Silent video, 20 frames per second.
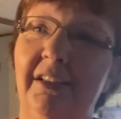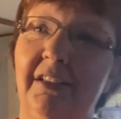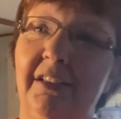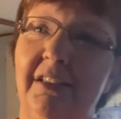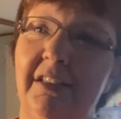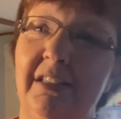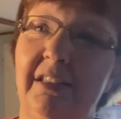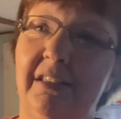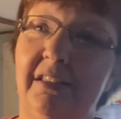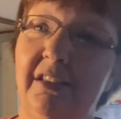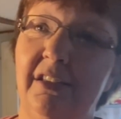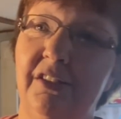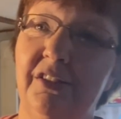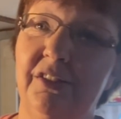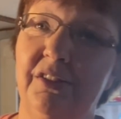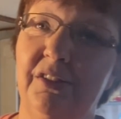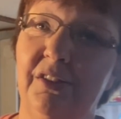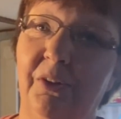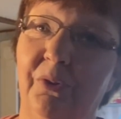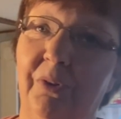is
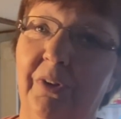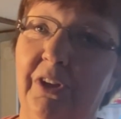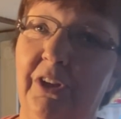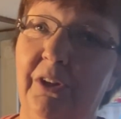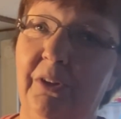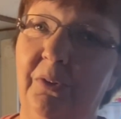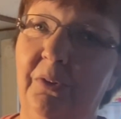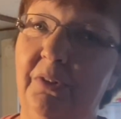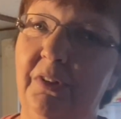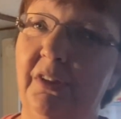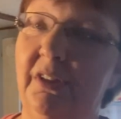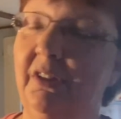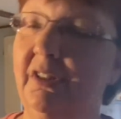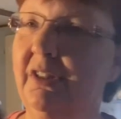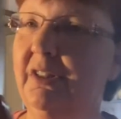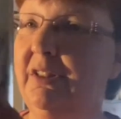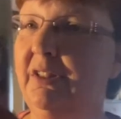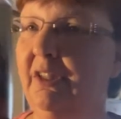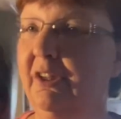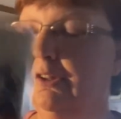so cute.
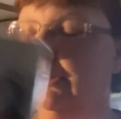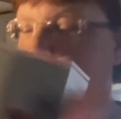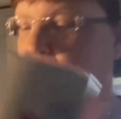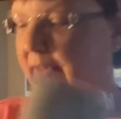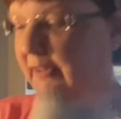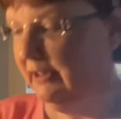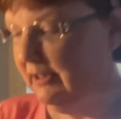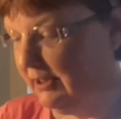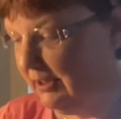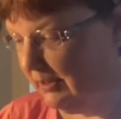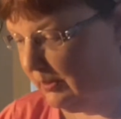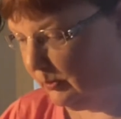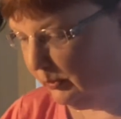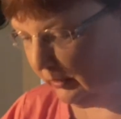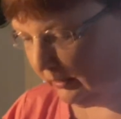So this is what